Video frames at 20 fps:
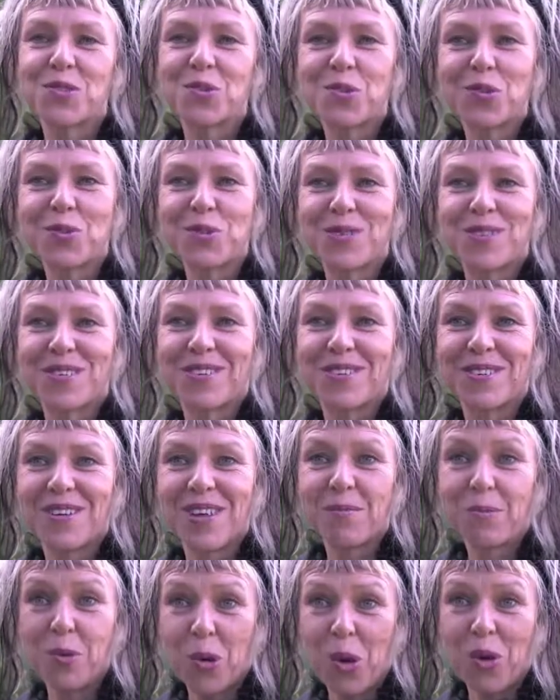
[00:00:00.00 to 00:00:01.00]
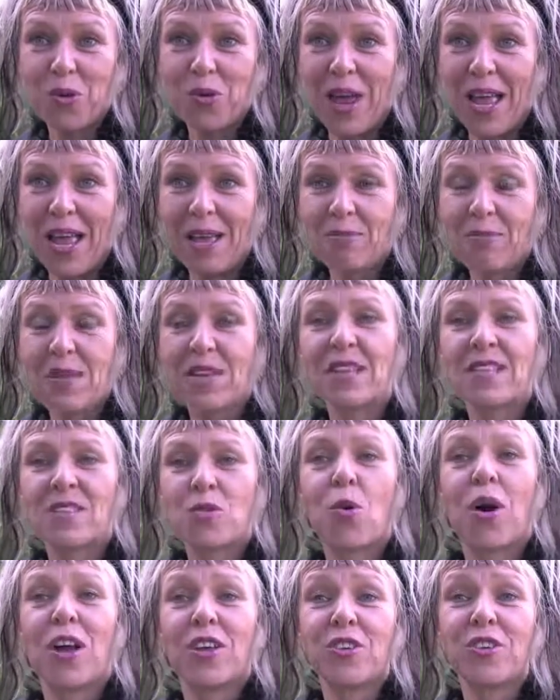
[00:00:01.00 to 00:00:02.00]
Schools program
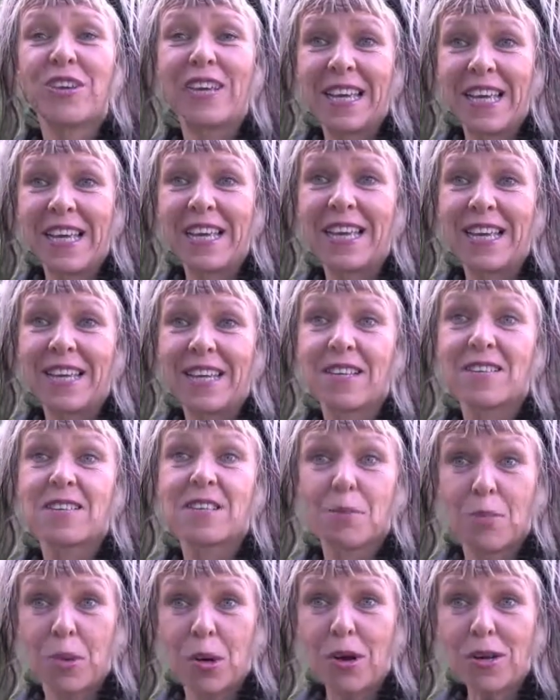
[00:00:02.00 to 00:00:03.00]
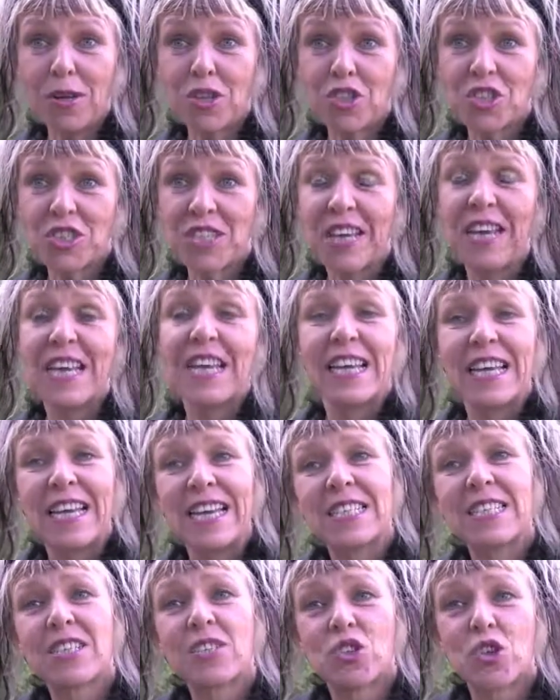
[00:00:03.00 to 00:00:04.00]
is quite unique in its approach.
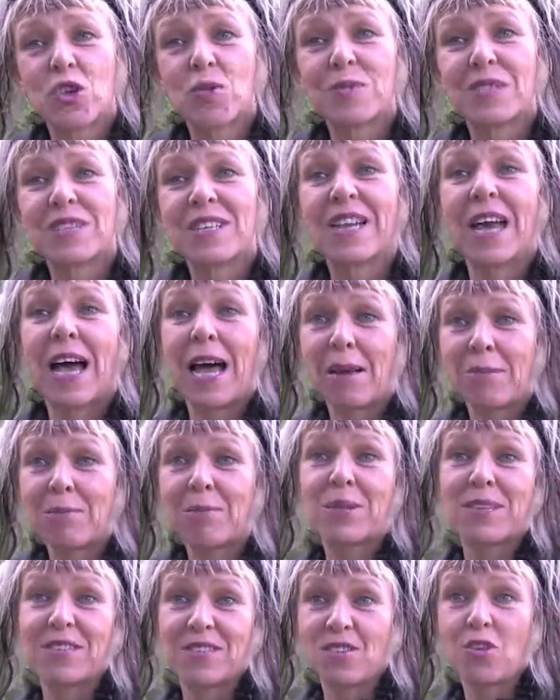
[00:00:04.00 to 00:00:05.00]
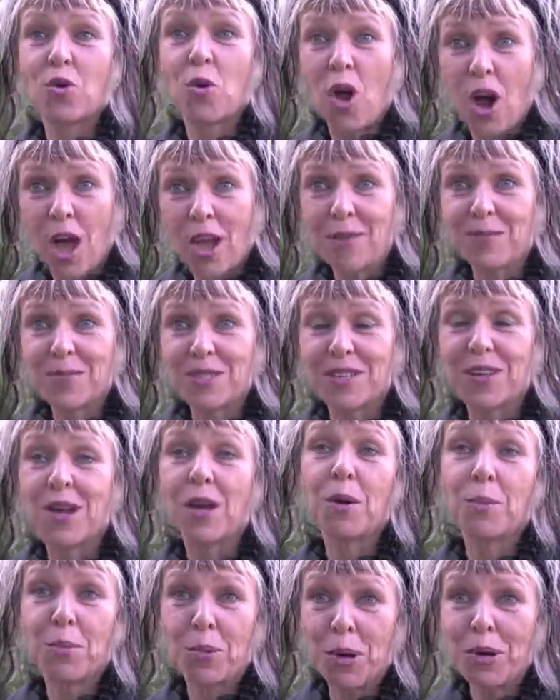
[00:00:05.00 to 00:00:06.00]
It adopts an unprescribed
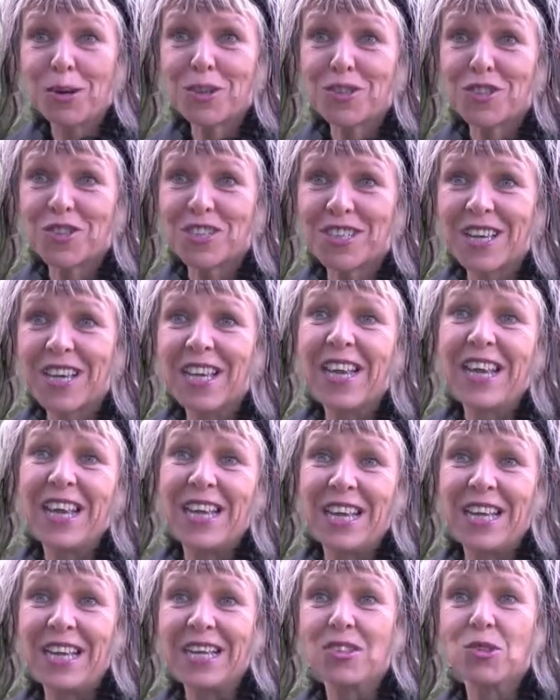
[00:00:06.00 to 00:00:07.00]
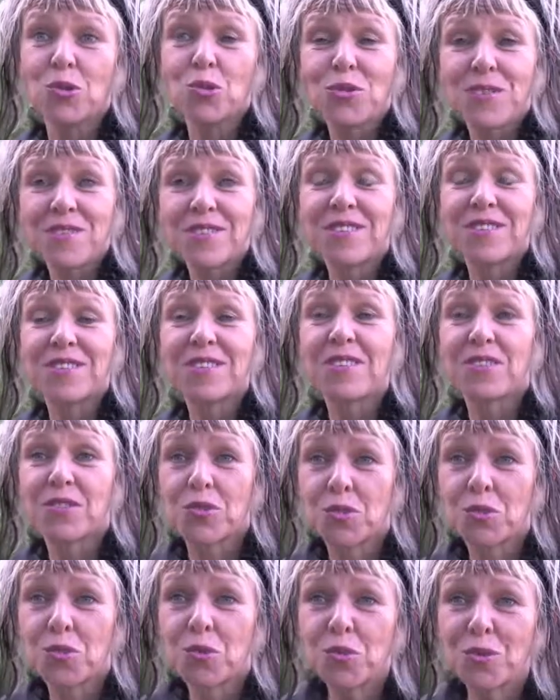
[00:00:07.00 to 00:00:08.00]
approach. It looks to the
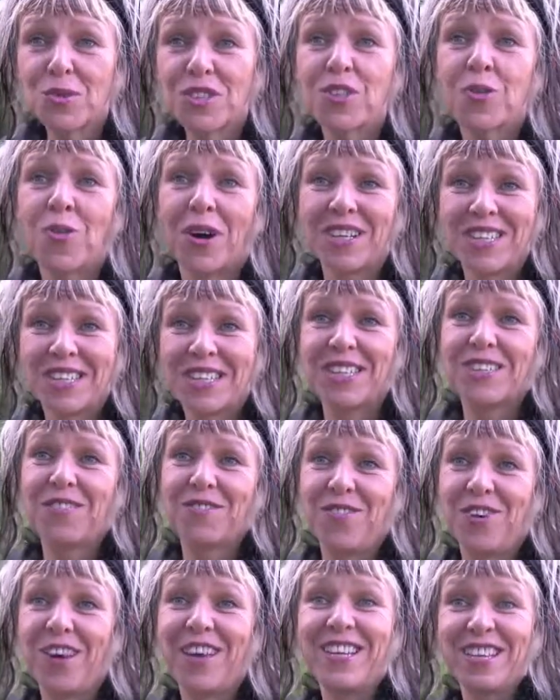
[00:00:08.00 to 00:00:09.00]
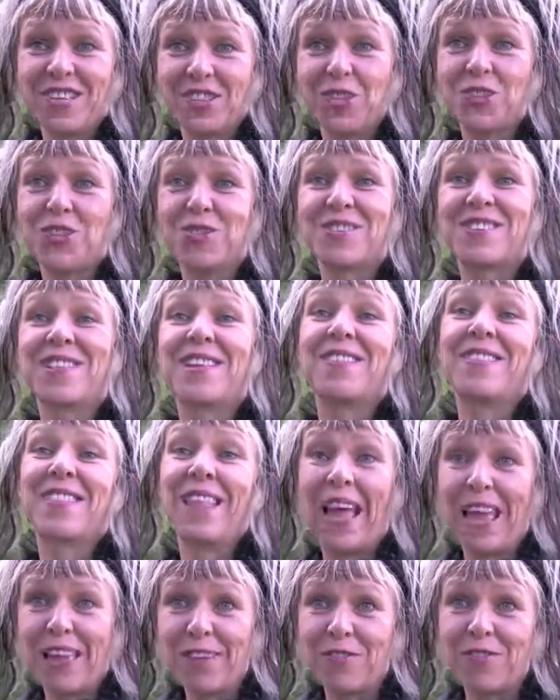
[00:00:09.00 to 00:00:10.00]
school to identify issues
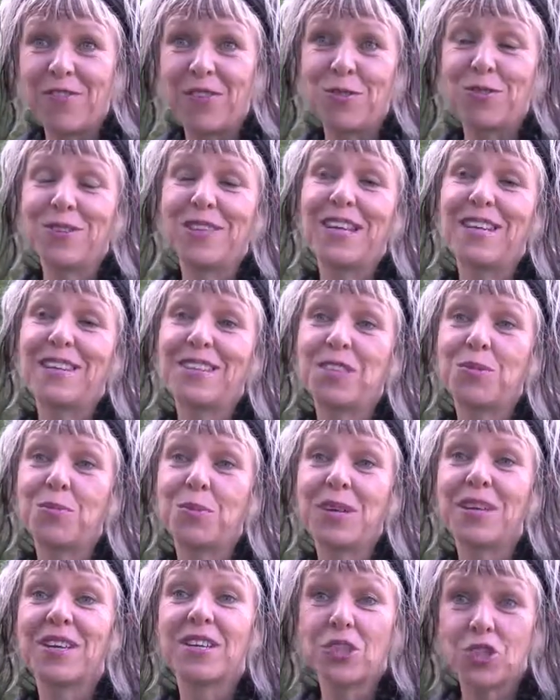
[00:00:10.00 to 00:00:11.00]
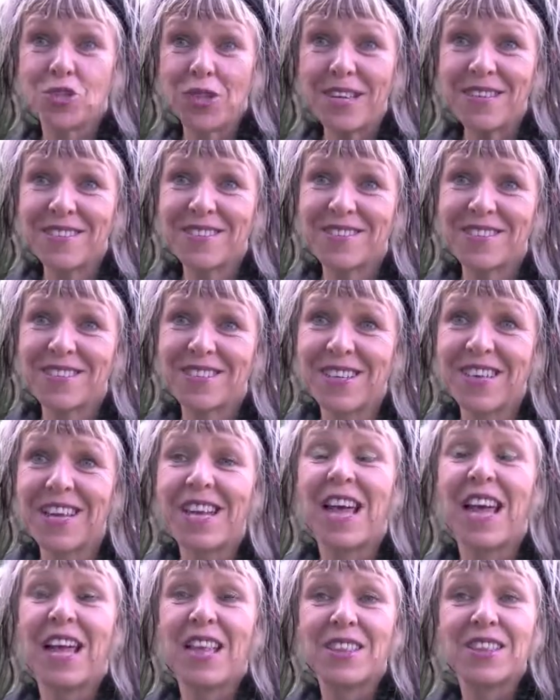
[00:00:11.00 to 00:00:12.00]
that they feel need to be addressed.
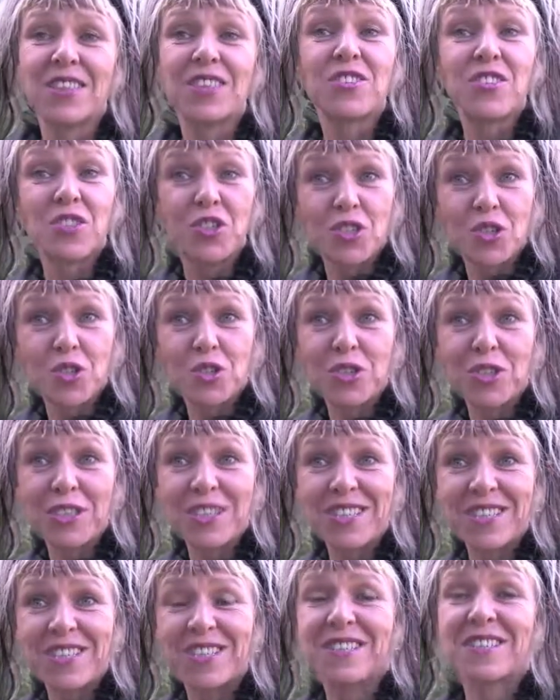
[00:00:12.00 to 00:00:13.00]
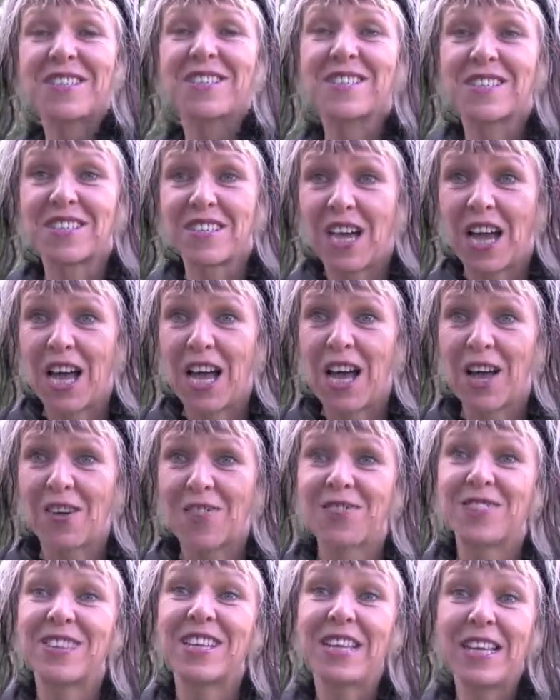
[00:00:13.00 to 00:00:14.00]
The student, the
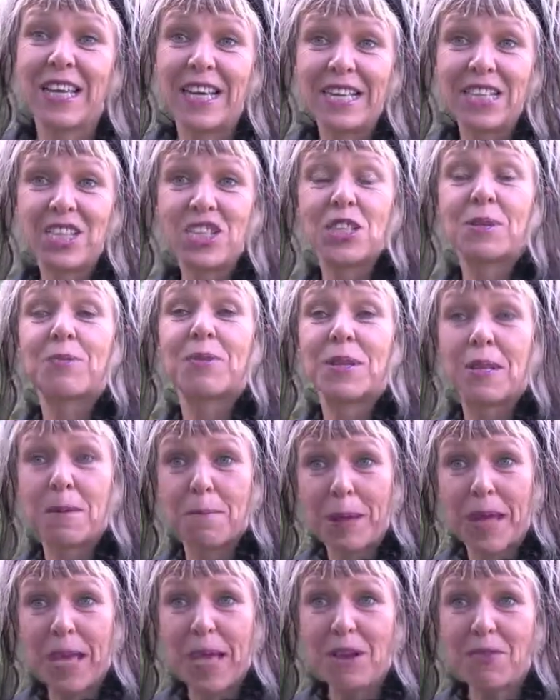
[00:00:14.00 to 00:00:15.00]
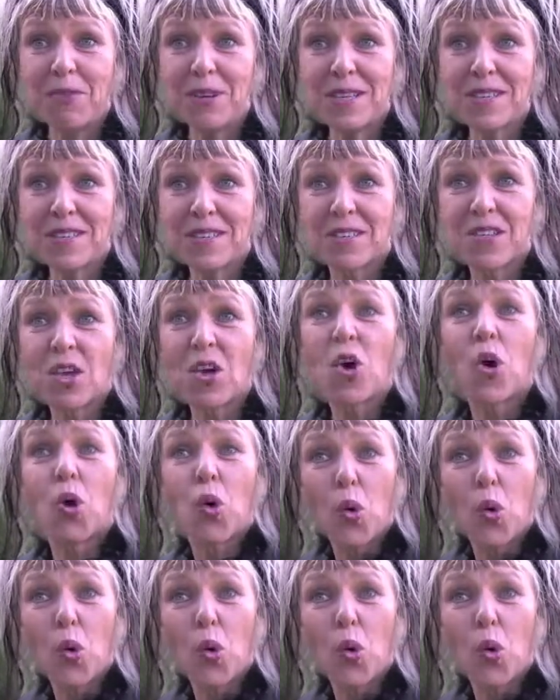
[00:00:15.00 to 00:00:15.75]
staff, the leadership and the parents